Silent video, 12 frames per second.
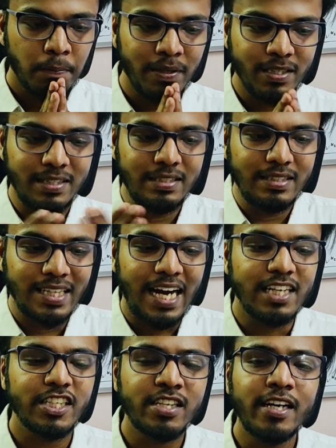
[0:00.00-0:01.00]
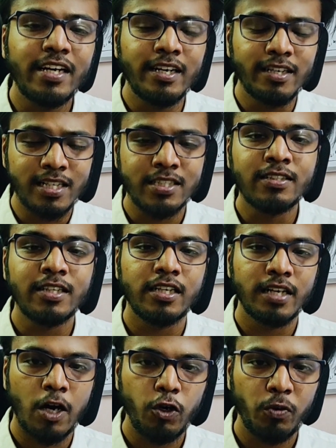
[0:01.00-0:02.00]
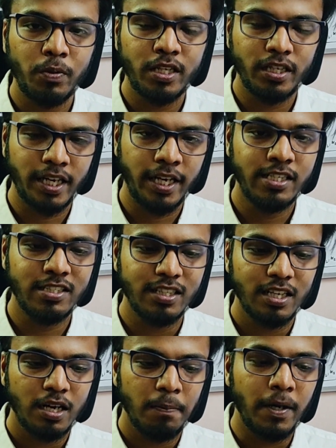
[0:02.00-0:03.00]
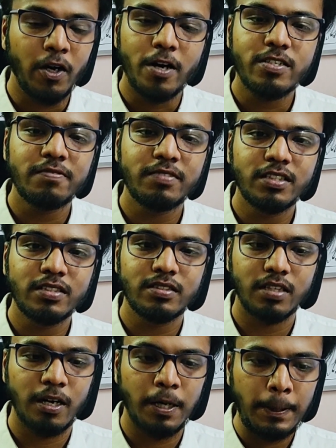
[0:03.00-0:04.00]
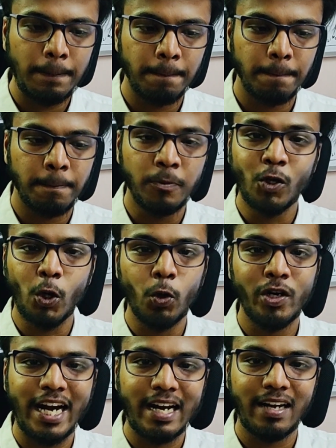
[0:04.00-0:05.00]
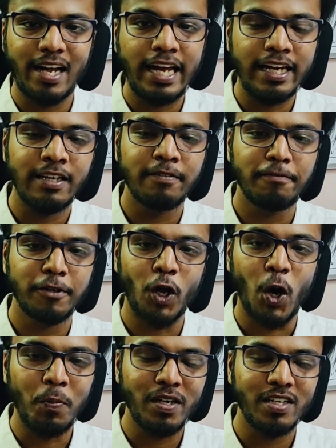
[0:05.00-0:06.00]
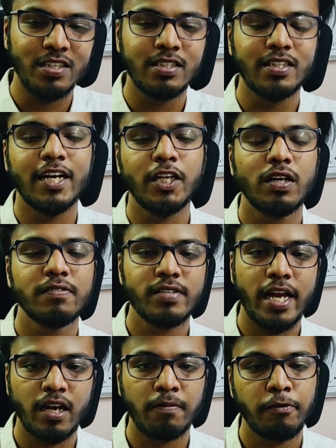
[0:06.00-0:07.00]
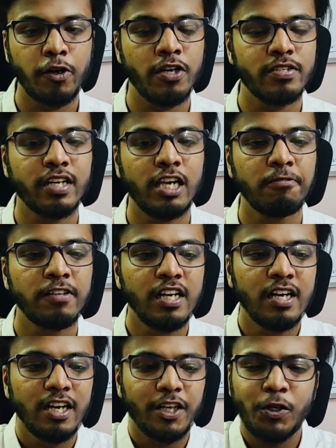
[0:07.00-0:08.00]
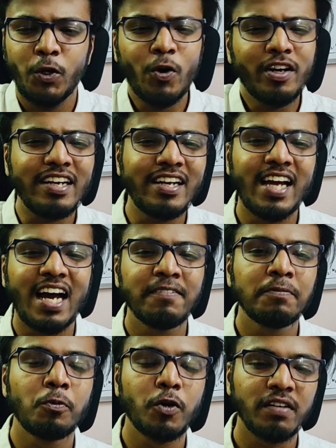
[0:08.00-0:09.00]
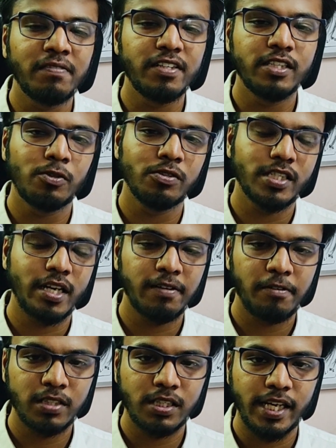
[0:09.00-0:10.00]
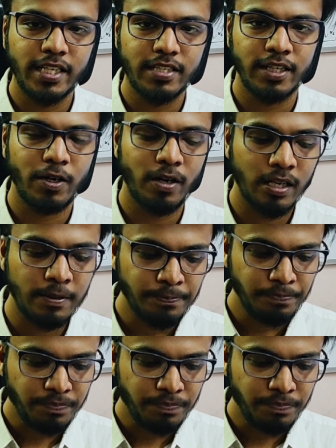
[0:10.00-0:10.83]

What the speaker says: But that generally doesn't turn out to be the case. Because of this no deadline phenomena that you have set up for yourself, you don't really have the motivation to study for the test at all.